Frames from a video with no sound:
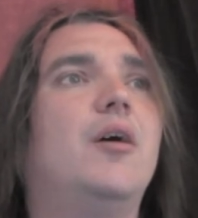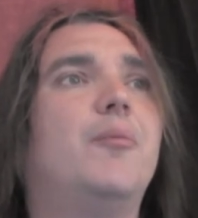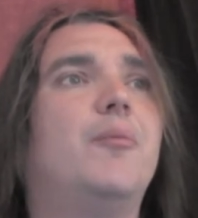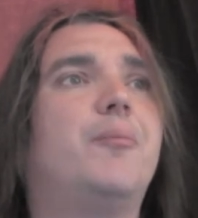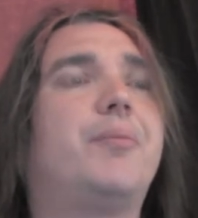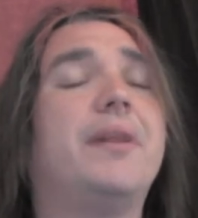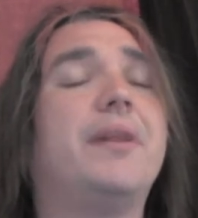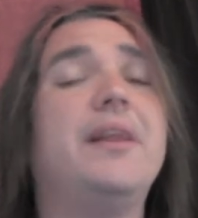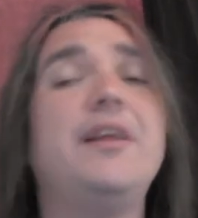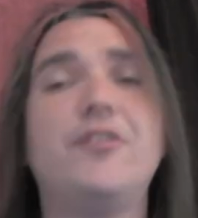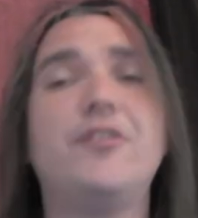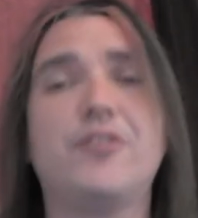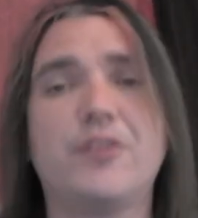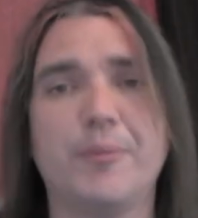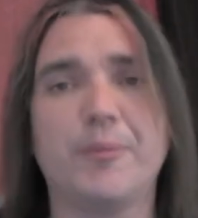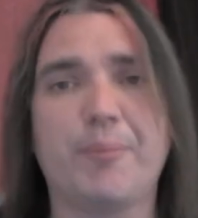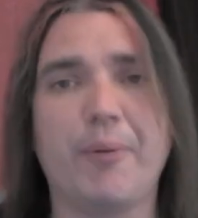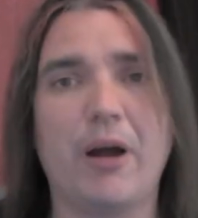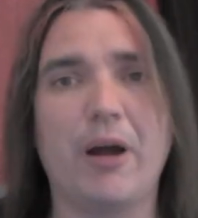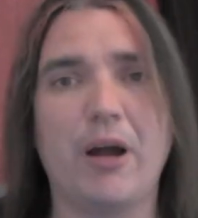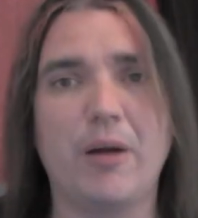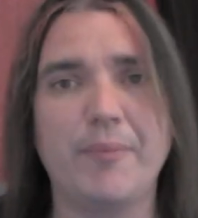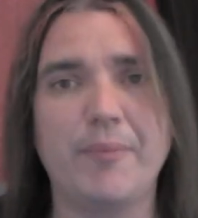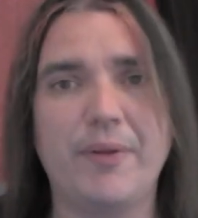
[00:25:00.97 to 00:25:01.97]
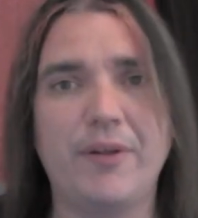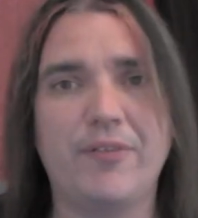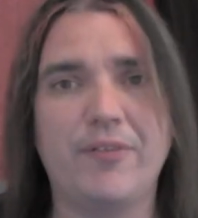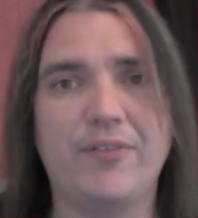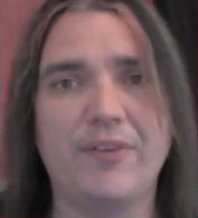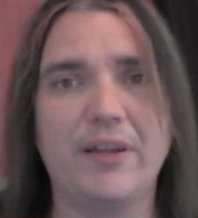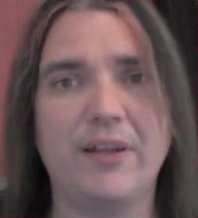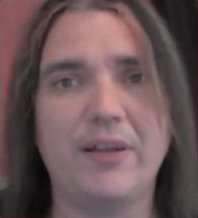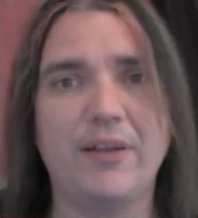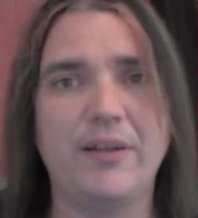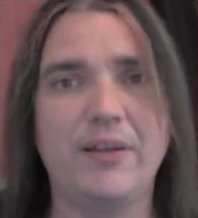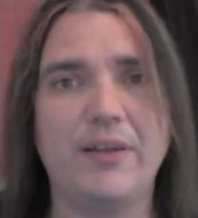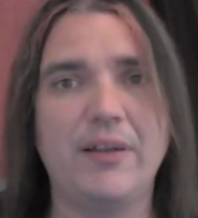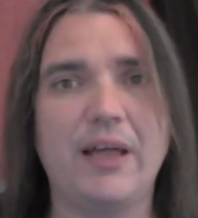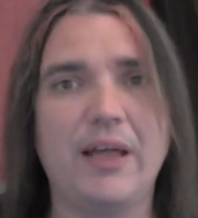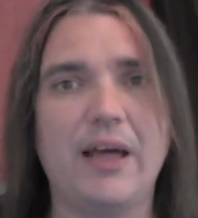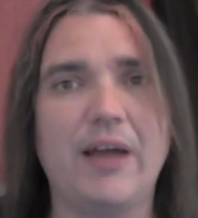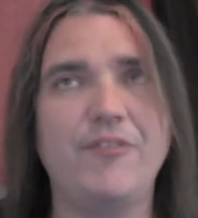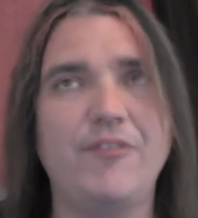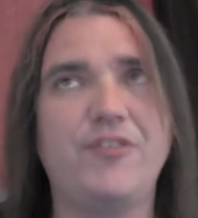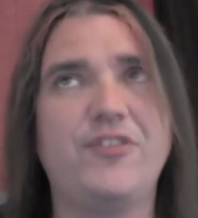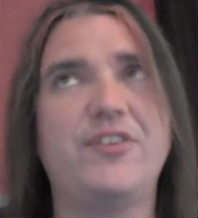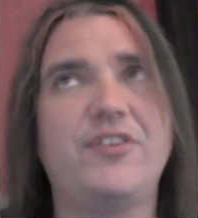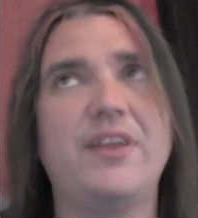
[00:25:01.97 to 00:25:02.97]
police departments, and
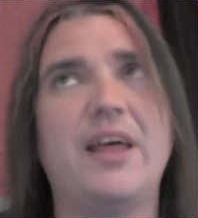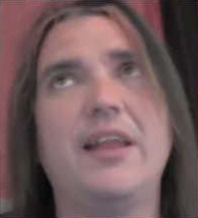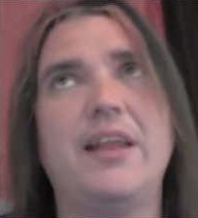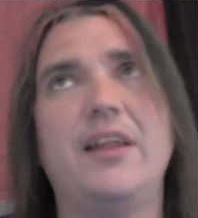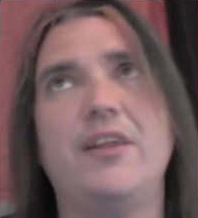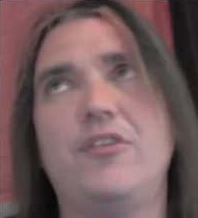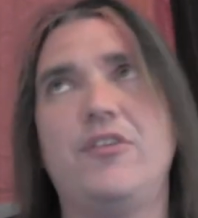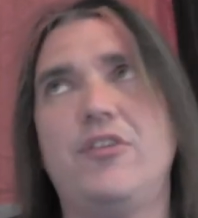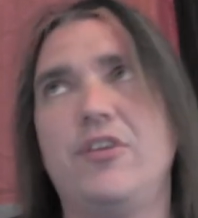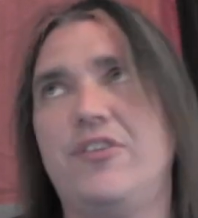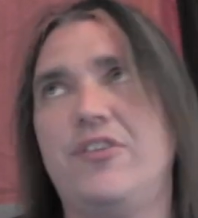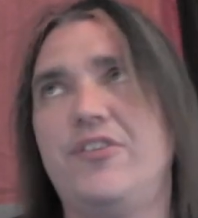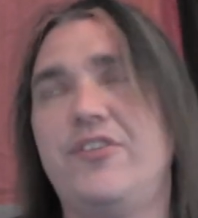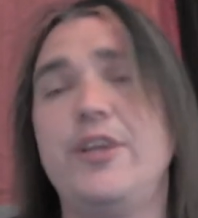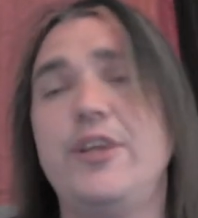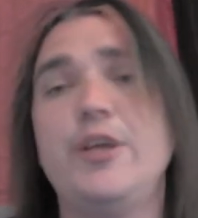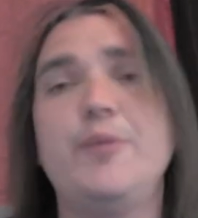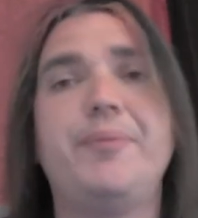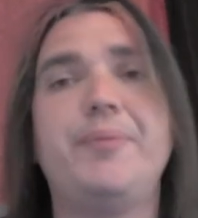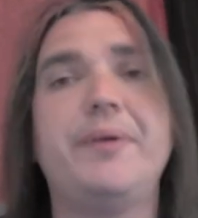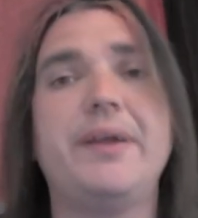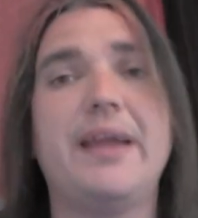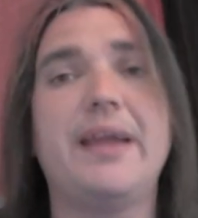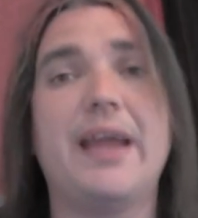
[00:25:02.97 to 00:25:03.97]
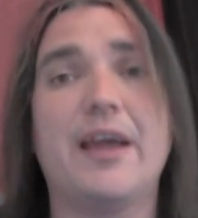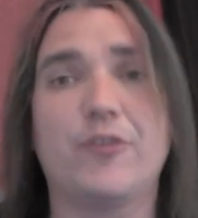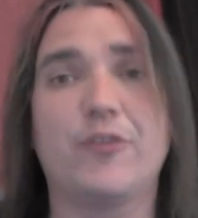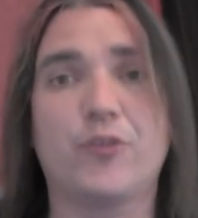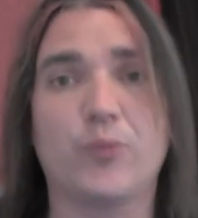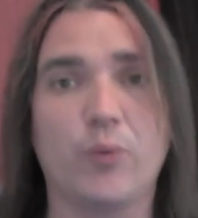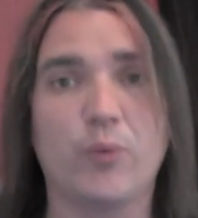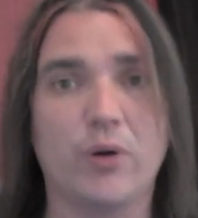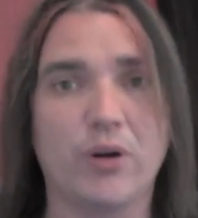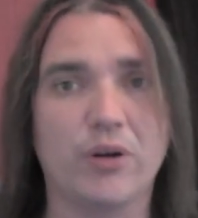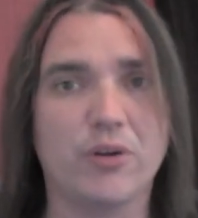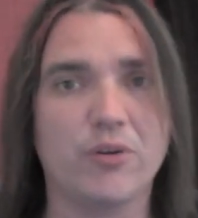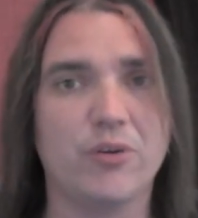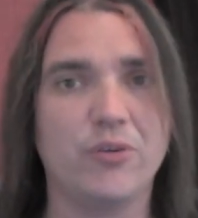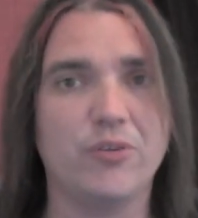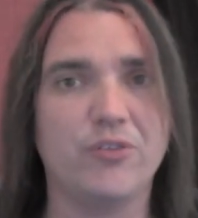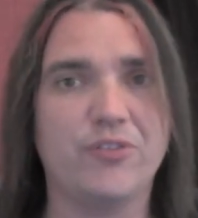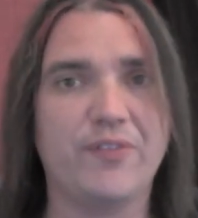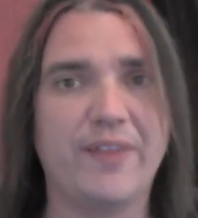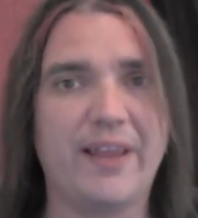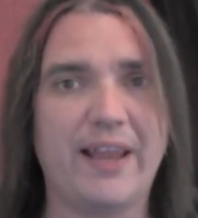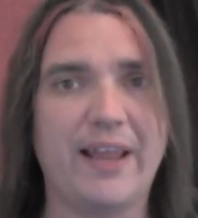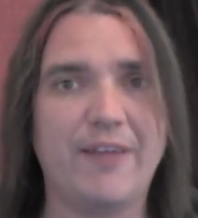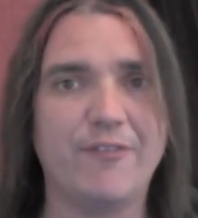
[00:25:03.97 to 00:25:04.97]
I've sent it to CPS
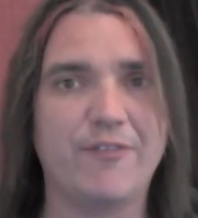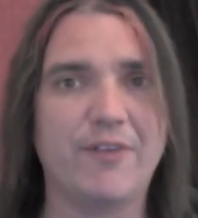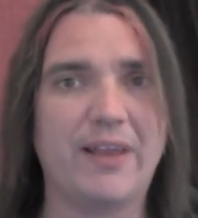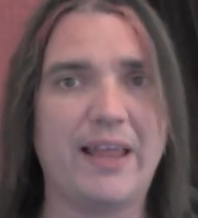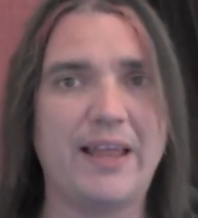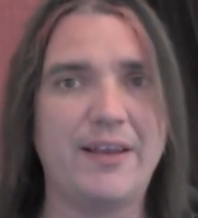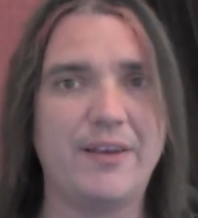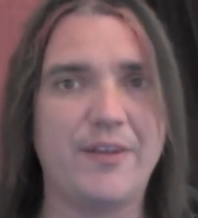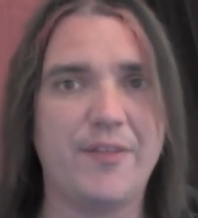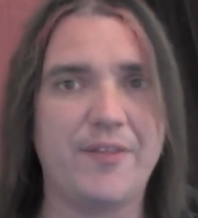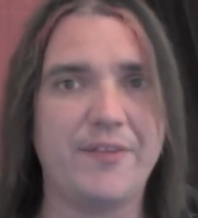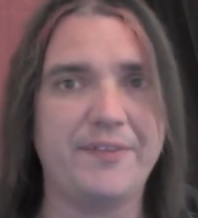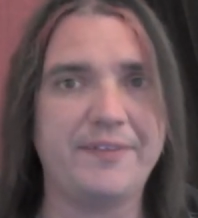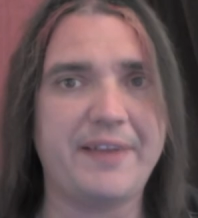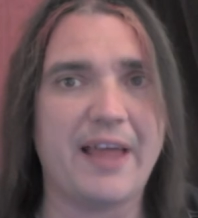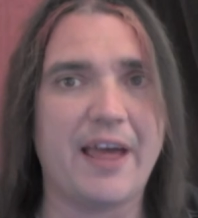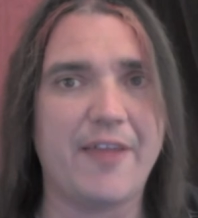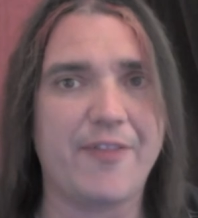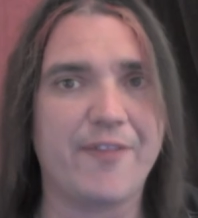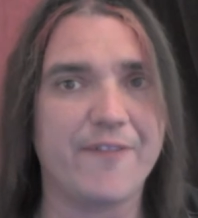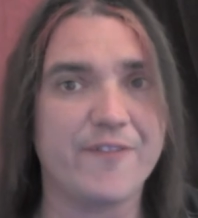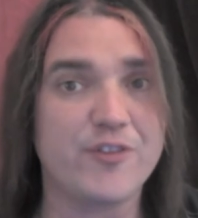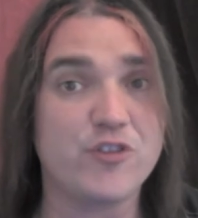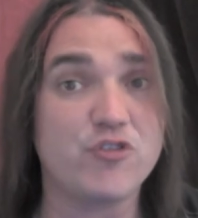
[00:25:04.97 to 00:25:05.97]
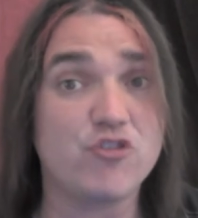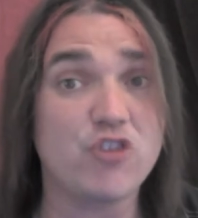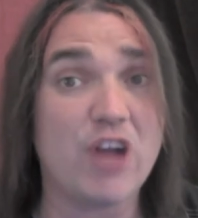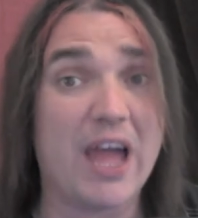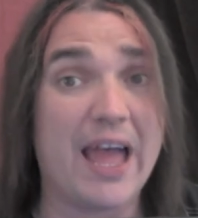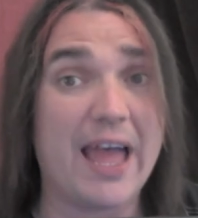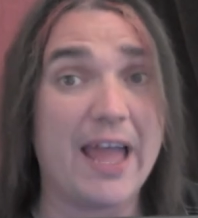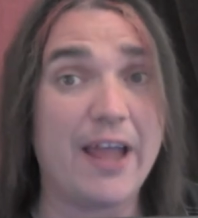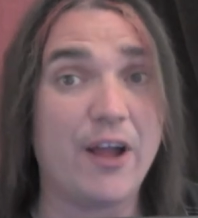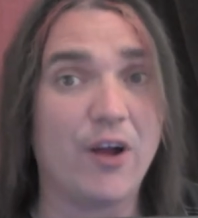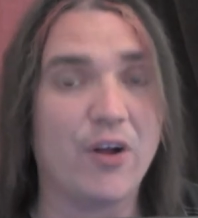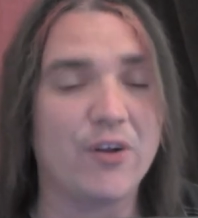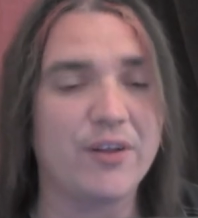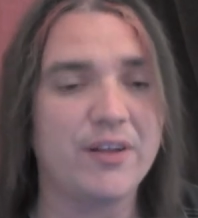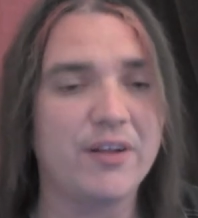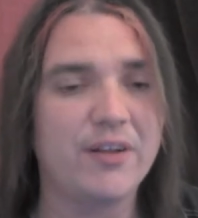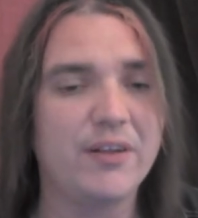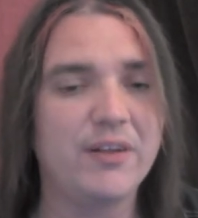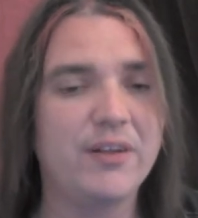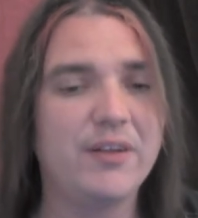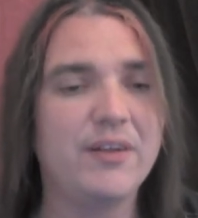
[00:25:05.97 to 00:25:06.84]
workers that have led to the death of a child.